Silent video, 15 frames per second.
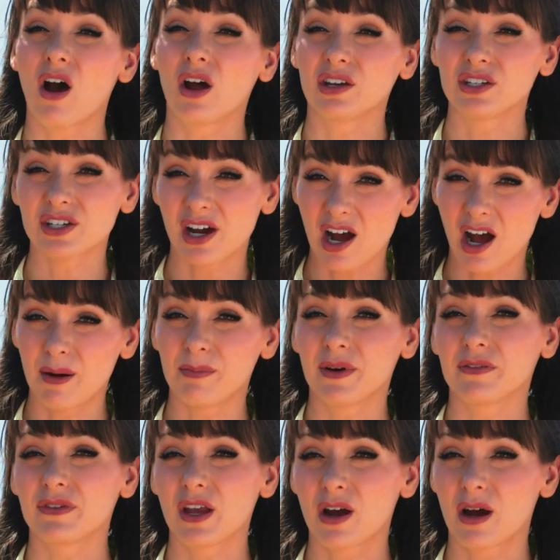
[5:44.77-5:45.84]
on top
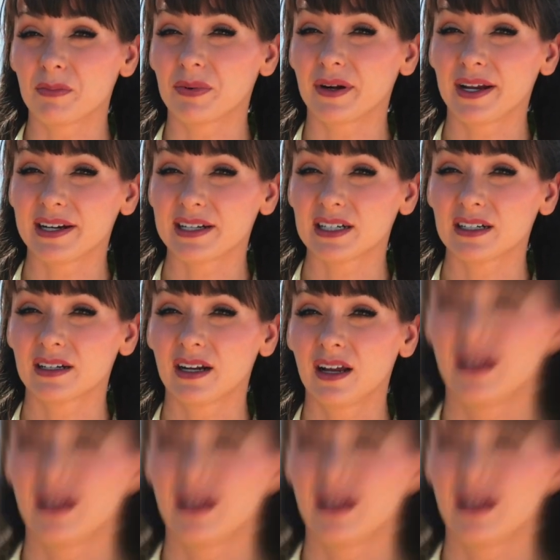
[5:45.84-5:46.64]
of the operator.